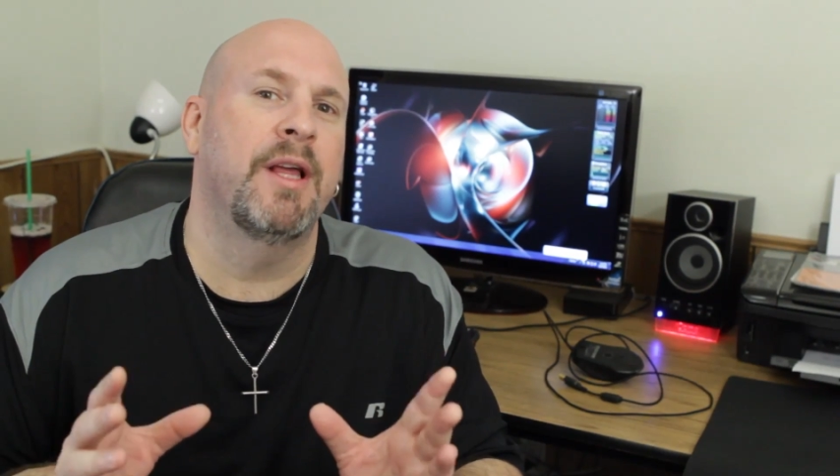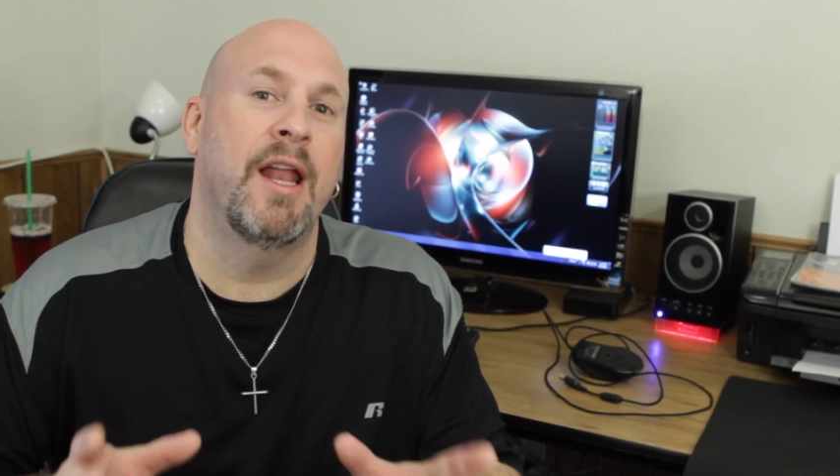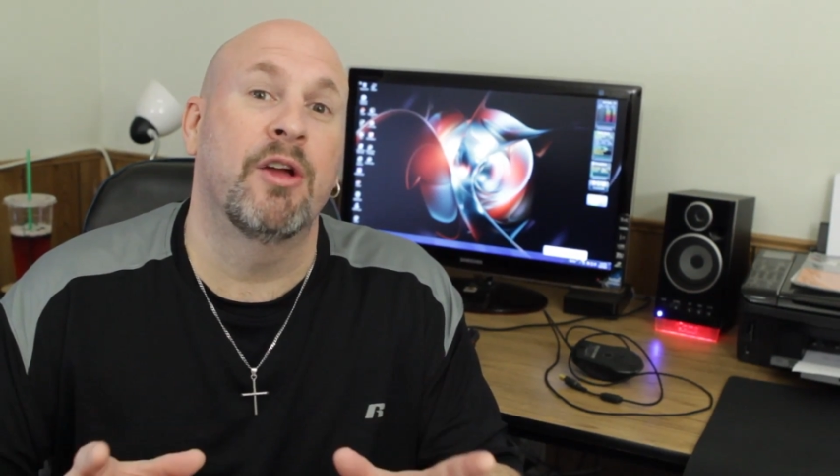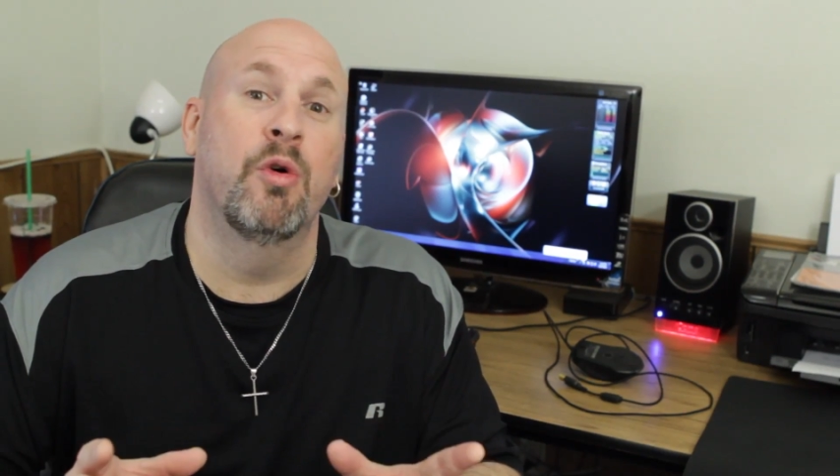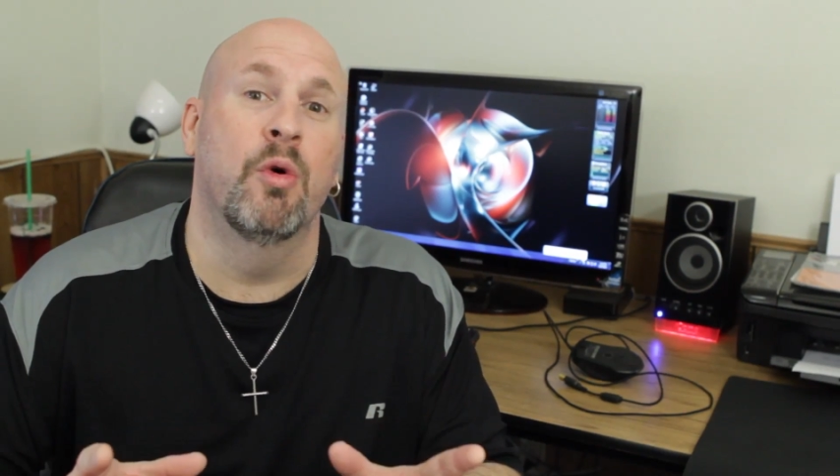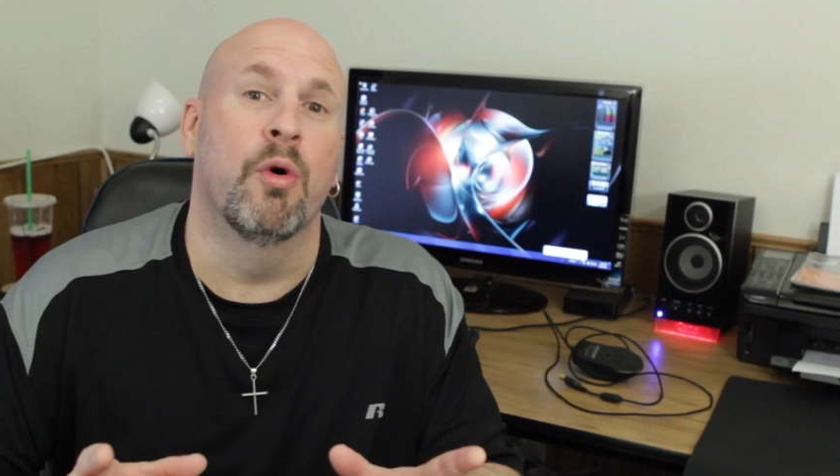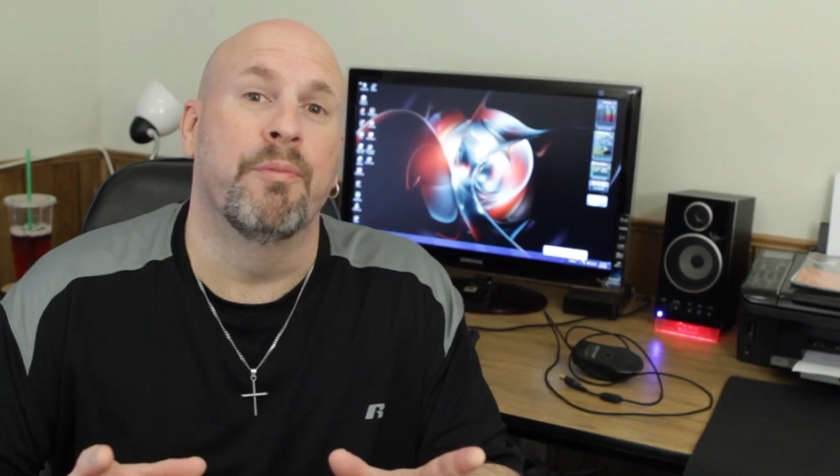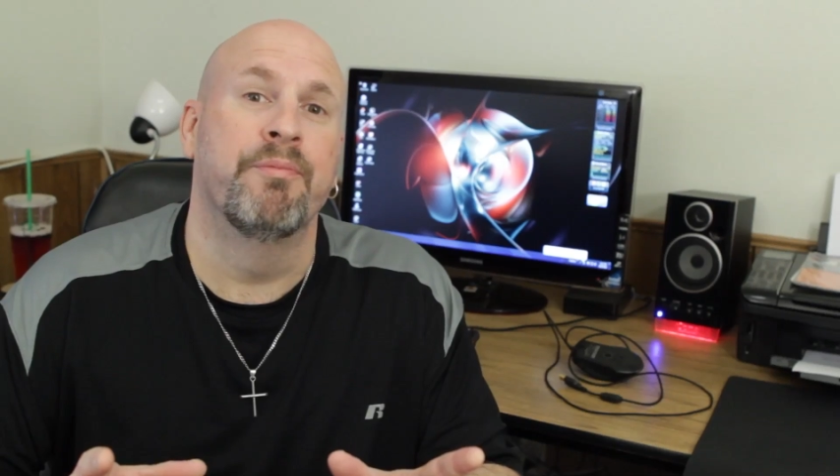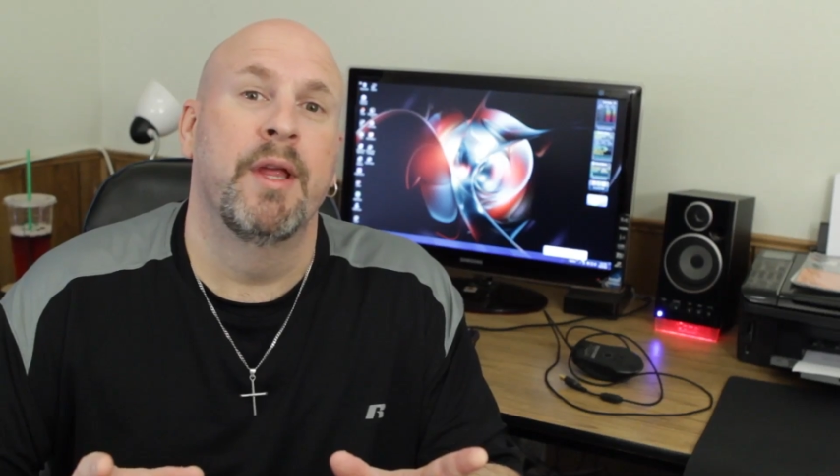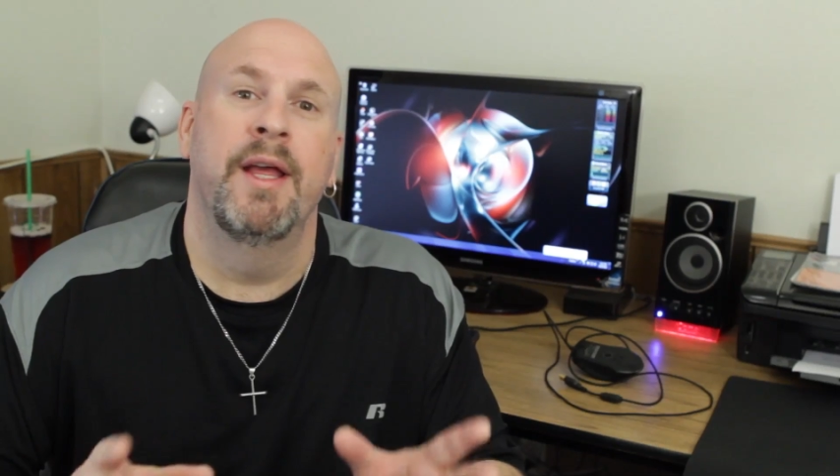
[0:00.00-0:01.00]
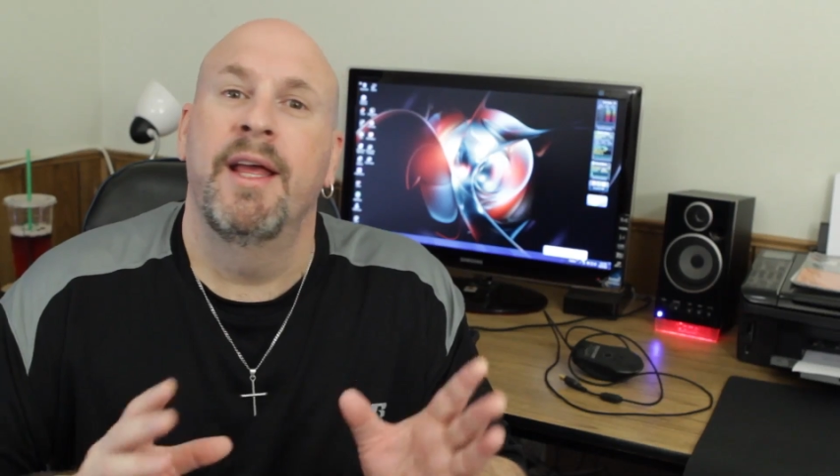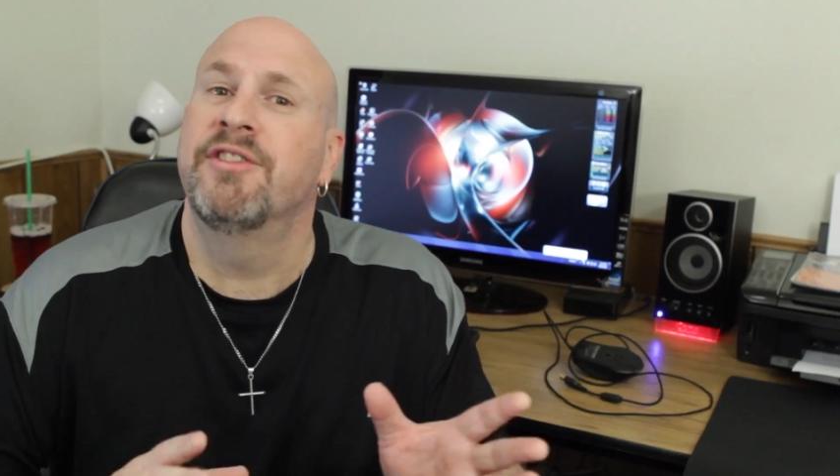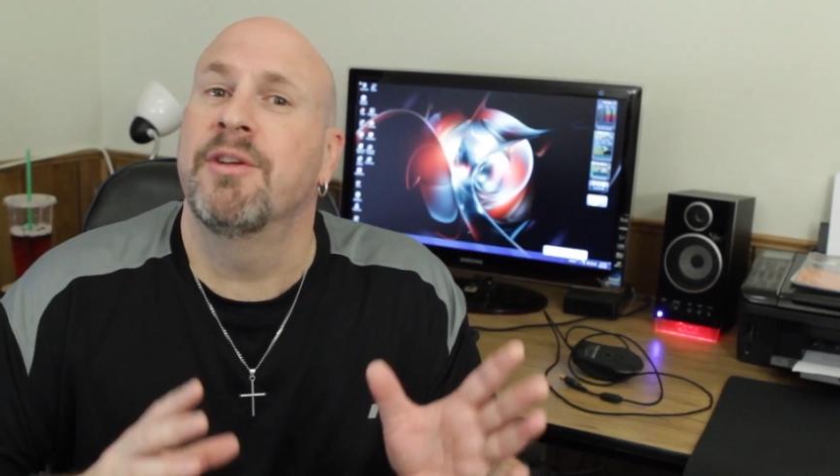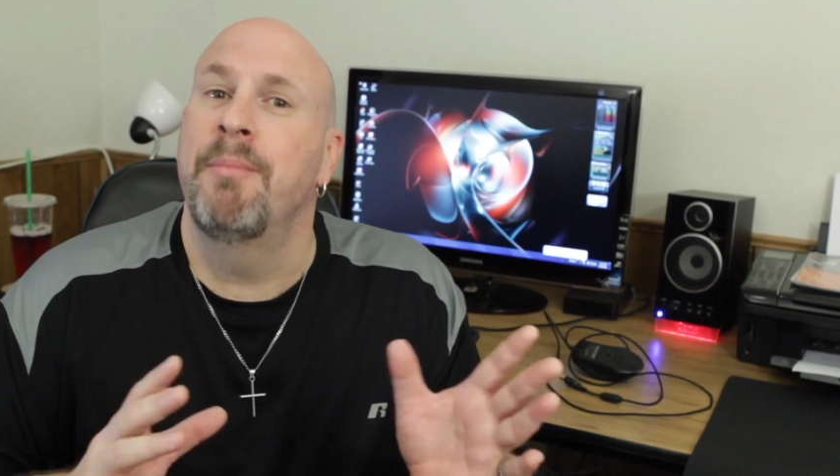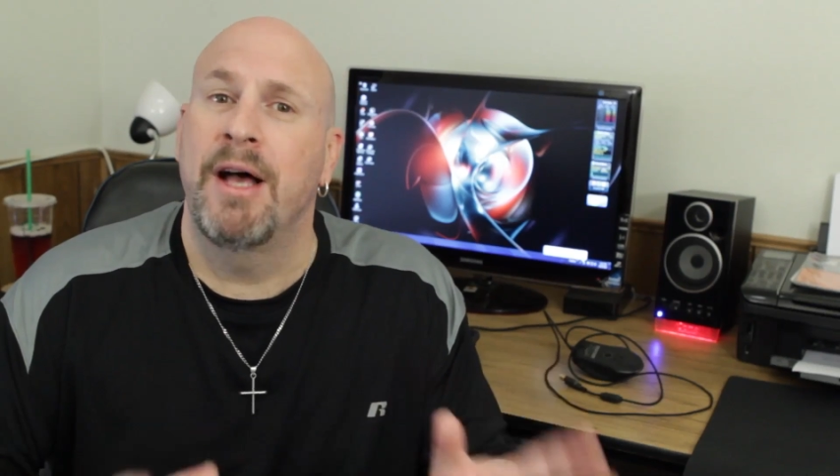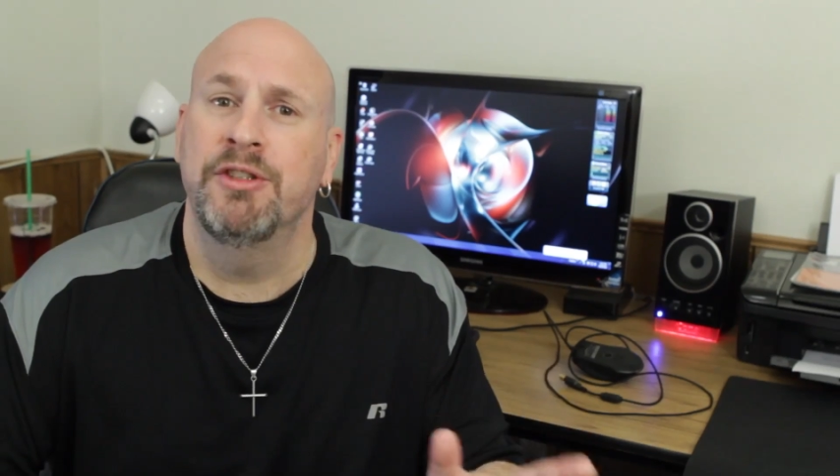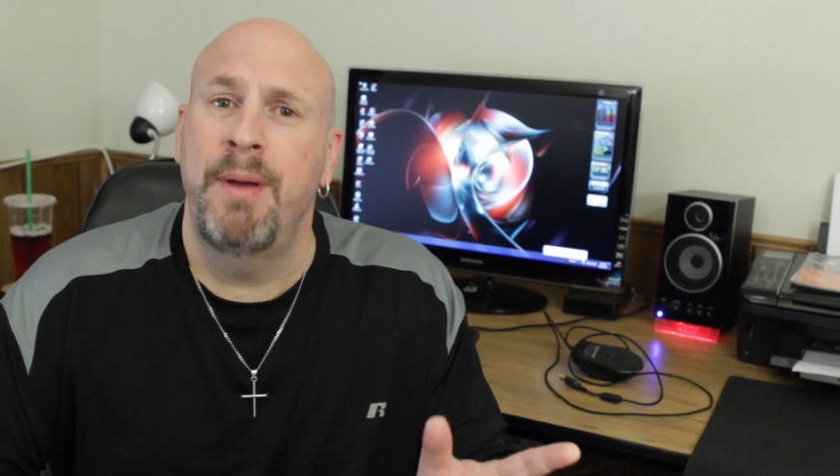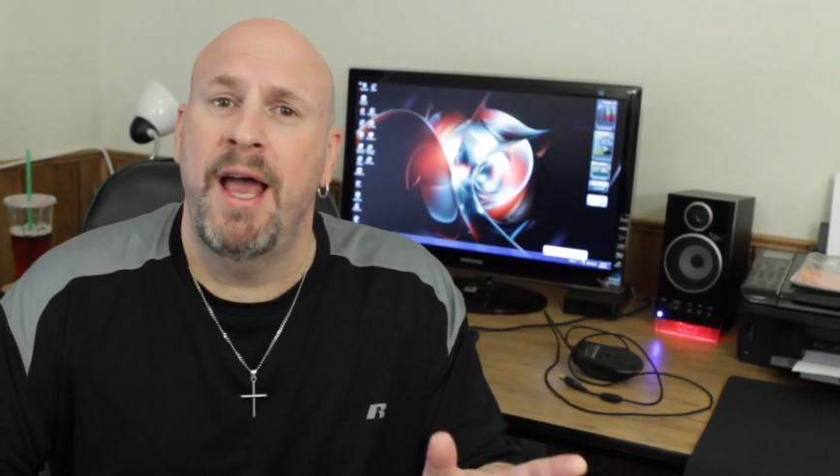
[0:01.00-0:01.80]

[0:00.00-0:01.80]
kind of cool. It's a mouse